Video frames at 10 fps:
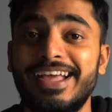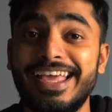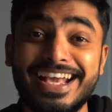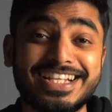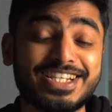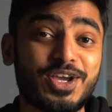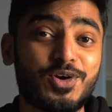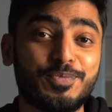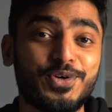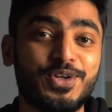Hey guys, I
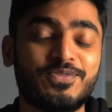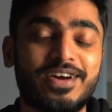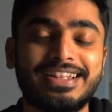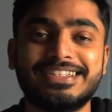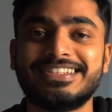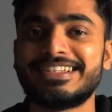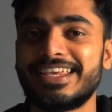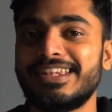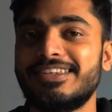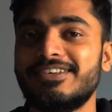hope you're doing fine. This is
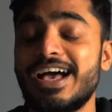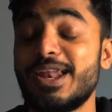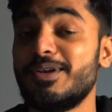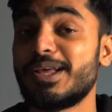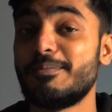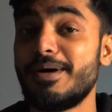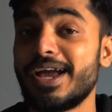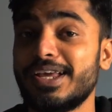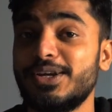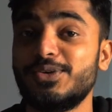Sanket here and welcome
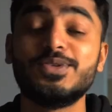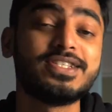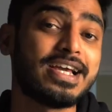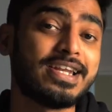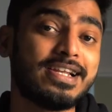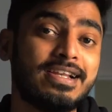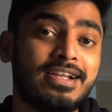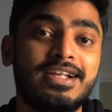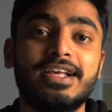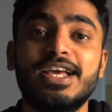back to the channel.
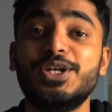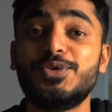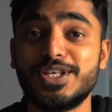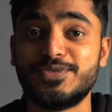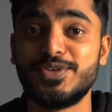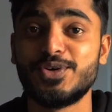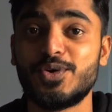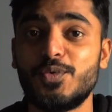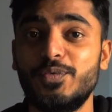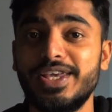In today's
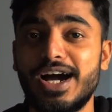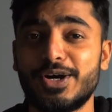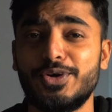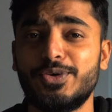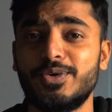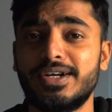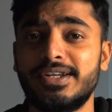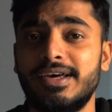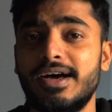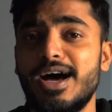video, we are going to
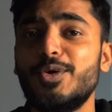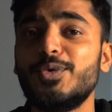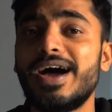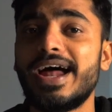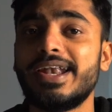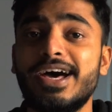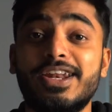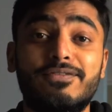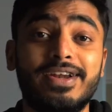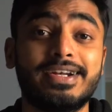learn how to add
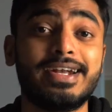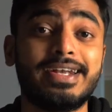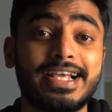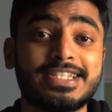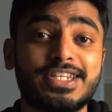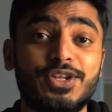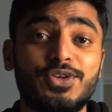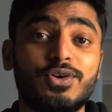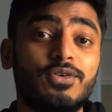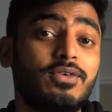reflected text in
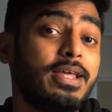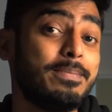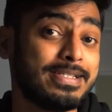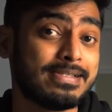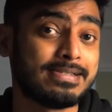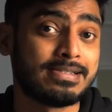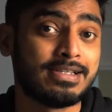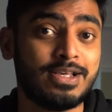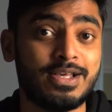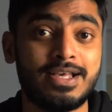your images.
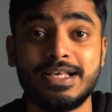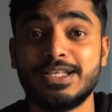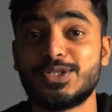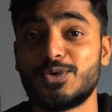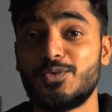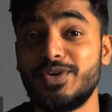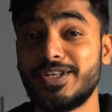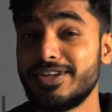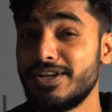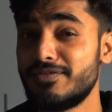So
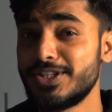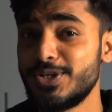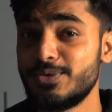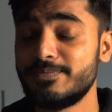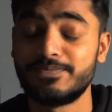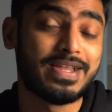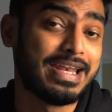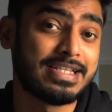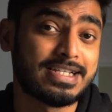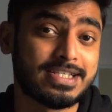without any further ado,
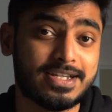let's get